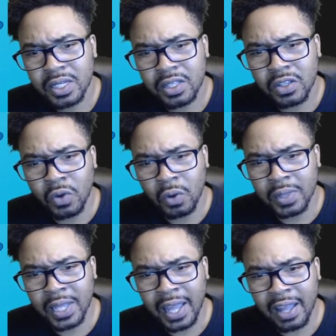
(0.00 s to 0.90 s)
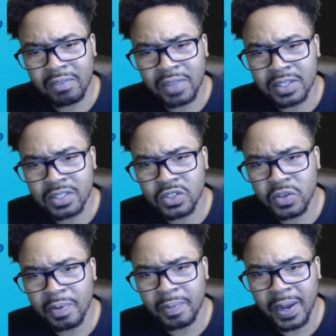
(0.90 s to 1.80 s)
you only have like
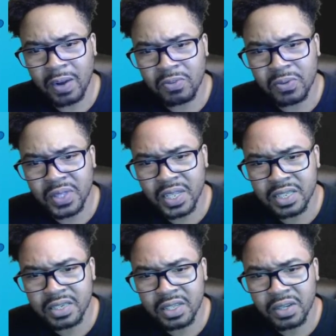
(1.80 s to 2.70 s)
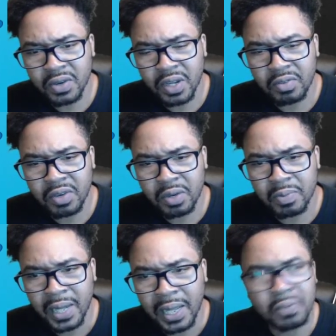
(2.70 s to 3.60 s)
super powerful things in your graveyard, but
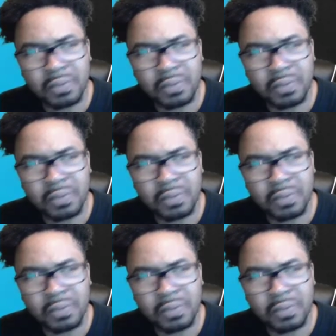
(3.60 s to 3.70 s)
I don't